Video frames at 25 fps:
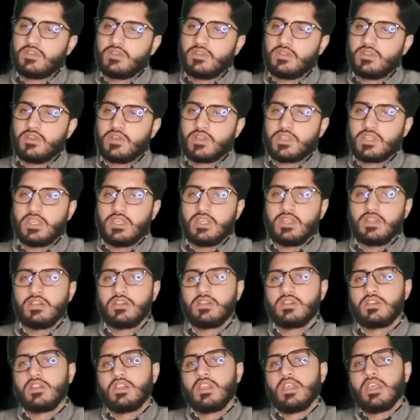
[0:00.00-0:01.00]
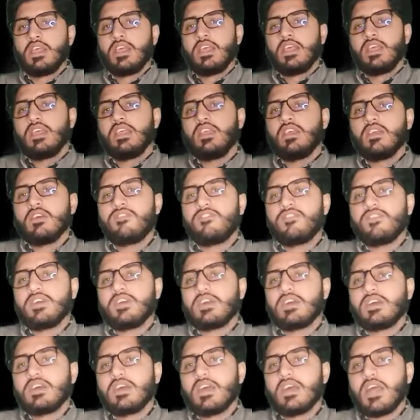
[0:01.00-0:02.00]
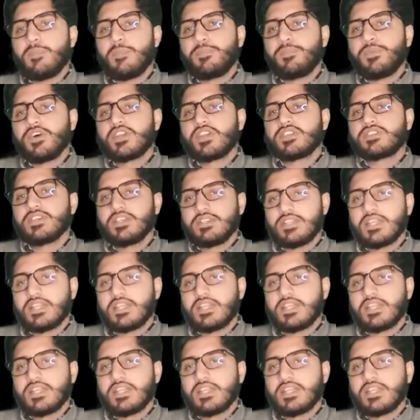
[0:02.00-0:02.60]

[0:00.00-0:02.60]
Okay. If a person